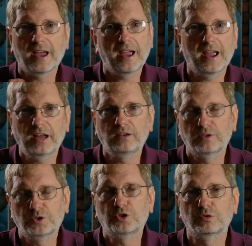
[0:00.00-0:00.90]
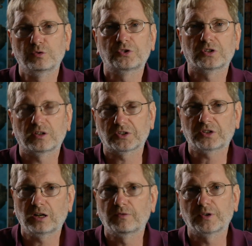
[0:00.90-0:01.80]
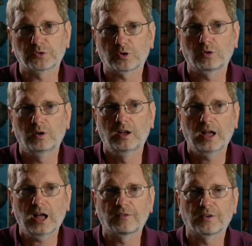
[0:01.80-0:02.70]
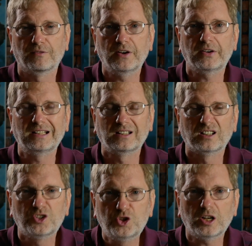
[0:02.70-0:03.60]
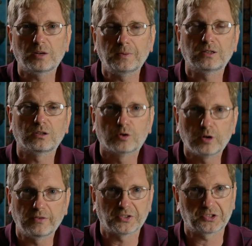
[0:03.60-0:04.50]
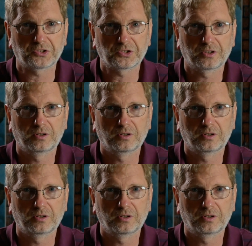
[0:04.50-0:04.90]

and the Jews in the state of Israel have very legitimate grievances.